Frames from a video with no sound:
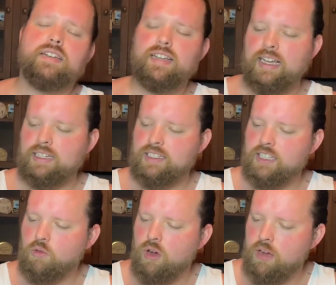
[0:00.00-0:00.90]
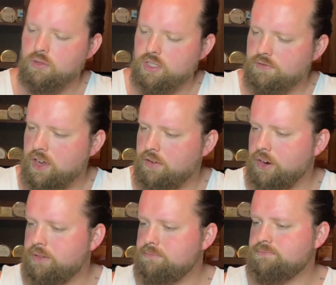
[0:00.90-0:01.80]
I can see why it was a
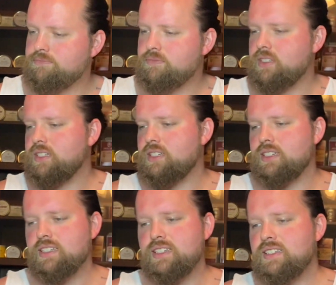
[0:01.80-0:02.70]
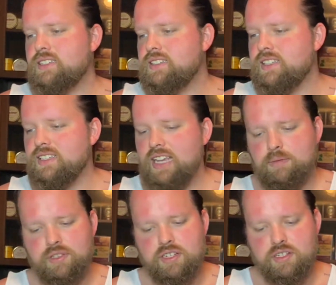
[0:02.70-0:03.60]
favorite. This
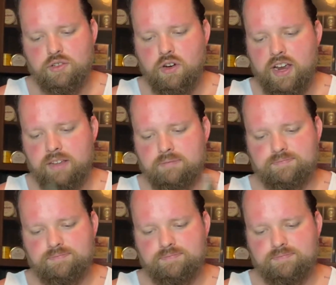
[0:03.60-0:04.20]
capstan is great.